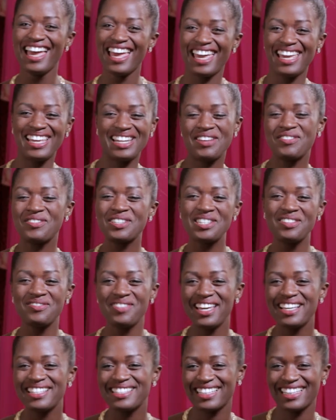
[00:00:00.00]
And it was
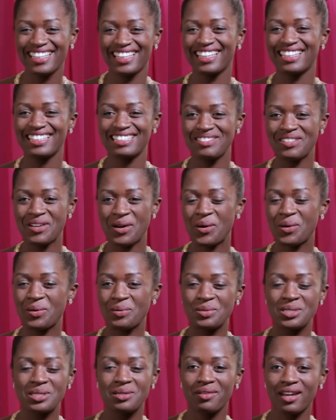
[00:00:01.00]
amazing, you know,
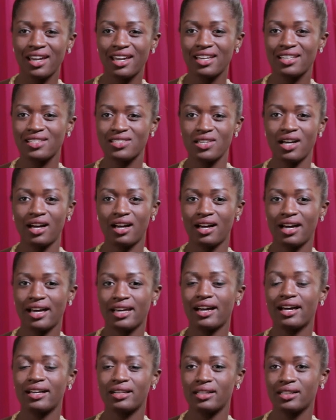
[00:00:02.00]
it was great. I
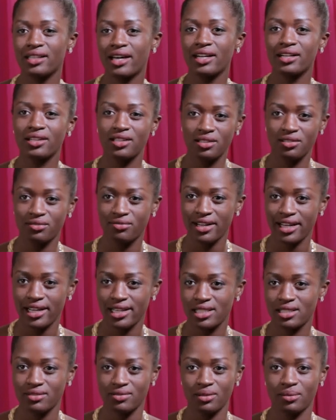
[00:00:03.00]
got a lot of good
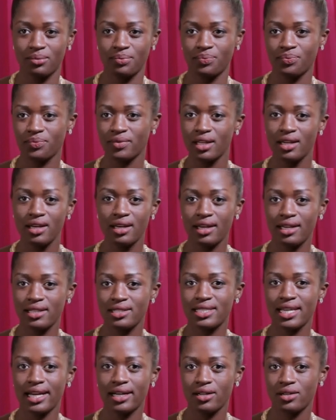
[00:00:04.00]
advice from
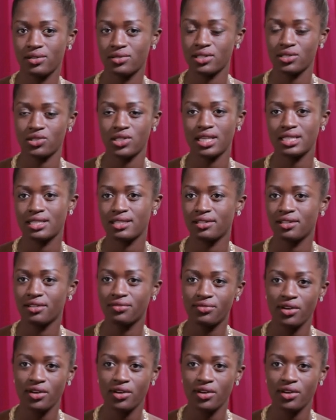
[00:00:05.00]
insiders such as Linda